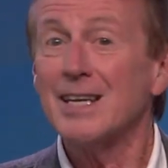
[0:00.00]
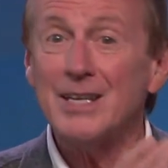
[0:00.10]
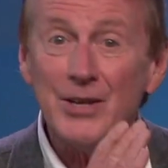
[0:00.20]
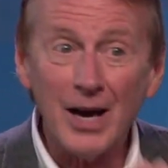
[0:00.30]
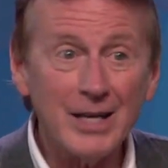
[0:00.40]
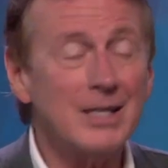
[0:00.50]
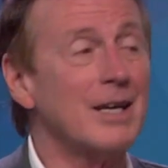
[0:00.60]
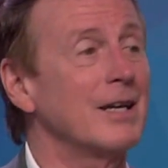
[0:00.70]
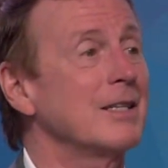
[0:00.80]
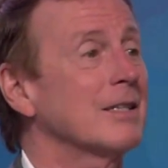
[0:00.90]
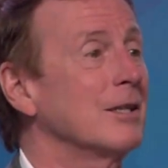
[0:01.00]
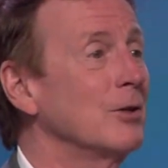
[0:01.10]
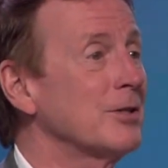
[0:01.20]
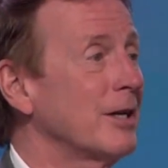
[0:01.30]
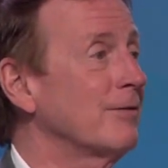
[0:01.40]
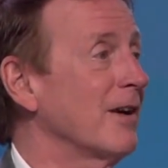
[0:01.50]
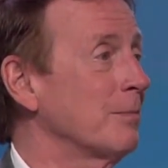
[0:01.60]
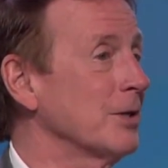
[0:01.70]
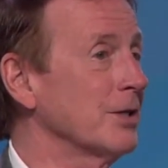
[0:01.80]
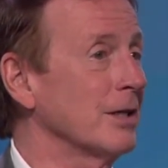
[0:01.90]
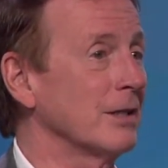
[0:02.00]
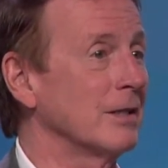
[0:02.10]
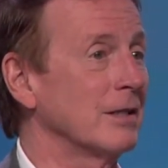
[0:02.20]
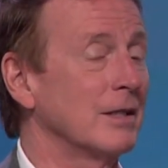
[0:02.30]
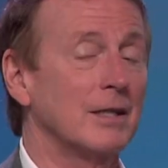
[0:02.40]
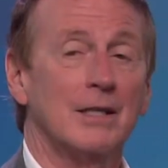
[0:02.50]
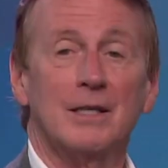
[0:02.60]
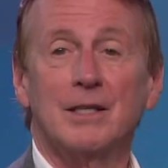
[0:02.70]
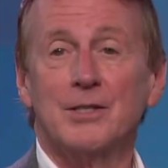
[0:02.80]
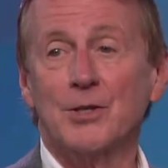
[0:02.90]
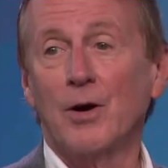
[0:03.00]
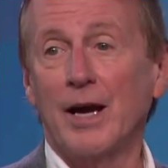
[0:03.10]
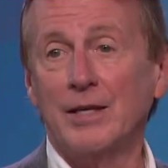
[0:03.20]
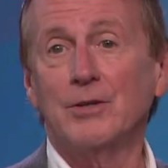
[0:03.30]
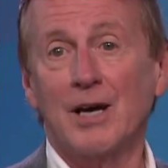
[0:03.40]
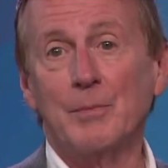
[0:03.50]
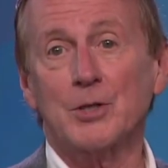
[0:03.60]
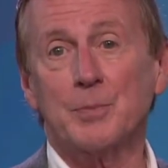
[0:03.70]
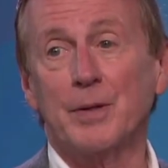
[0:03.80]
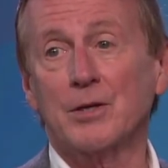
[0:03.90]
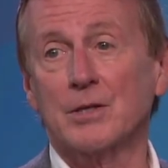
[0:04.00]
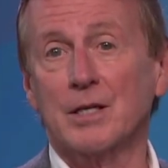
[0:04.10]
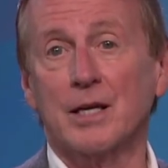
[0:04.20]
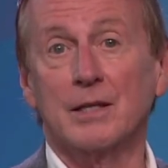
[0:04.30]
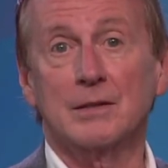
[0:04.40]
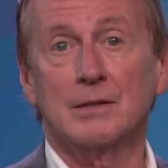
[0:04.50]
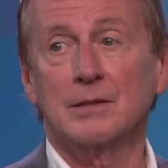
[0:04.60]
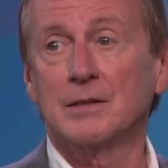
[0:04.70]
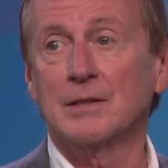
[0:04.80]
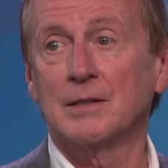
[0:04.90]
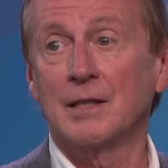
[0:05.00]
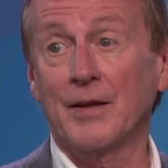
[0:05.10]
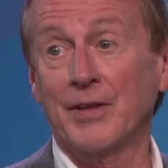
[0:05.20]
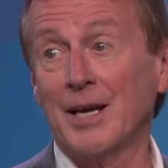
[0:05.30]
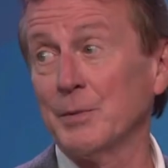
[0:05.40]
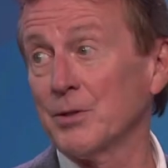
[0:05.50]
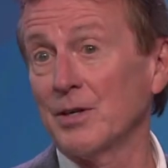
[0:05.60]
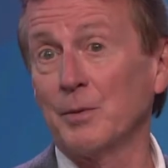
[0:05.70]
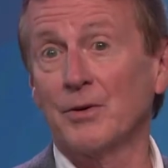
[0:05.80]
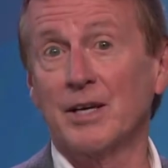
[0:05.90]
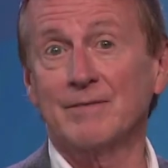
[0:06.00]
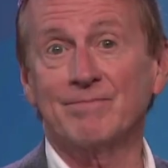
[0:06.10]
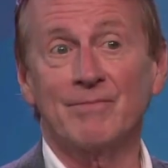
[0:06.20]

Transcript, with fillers: 90 days, you lose 85%. So, you know, I'm your speaker today. I think I'm in trouble, right?